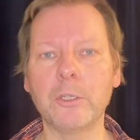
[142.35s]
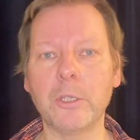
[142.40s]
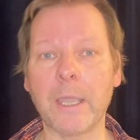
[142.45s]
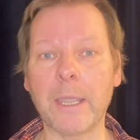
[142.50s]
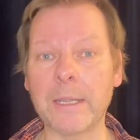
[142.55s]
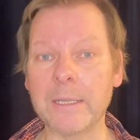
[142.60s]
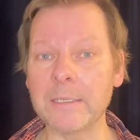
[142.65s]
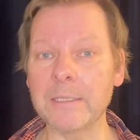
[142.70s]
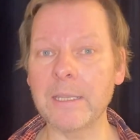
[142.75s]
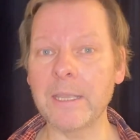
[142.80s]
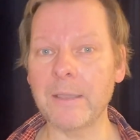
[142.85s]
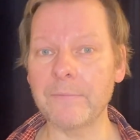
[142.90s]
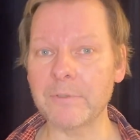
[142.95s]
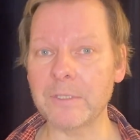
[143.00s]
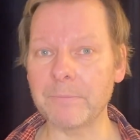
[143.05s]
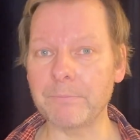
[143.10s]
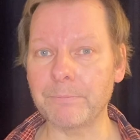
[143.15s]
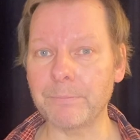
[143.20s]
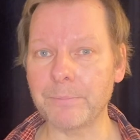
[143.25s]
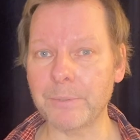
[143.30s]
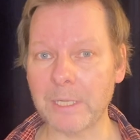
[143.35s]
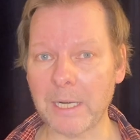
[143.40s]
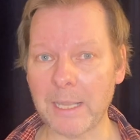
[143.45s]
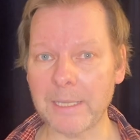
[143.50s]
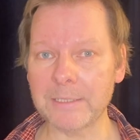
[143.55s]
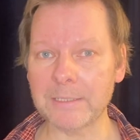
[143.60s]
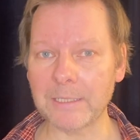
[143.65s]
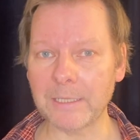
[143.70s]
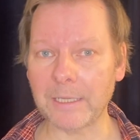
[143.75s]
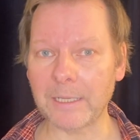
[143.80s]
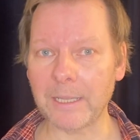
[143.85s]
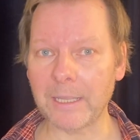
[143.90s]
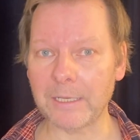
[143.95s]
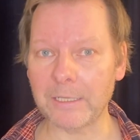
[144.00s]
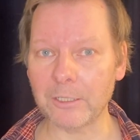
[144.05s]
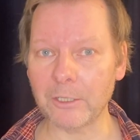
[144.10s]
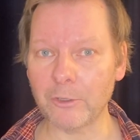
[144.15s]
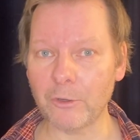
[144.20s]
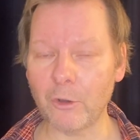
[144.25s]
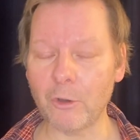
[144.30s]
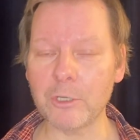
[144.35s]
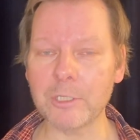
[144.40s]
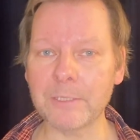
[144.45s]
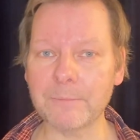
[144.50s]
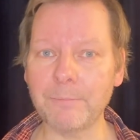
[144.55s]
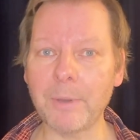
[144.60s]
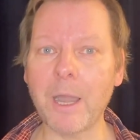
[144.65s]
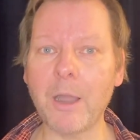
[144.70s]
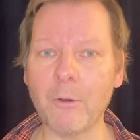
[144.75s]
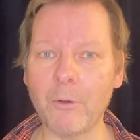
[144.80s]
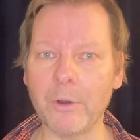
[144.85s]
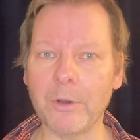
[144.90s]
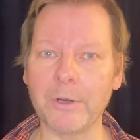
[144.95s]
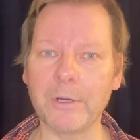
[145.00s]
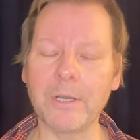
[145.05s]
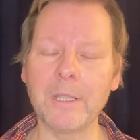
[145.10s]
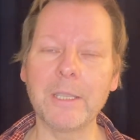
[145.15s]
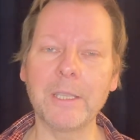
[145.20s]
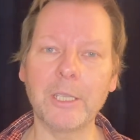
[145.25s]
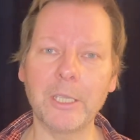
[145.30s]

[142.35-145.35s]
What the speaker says: and they have the pricing and cost power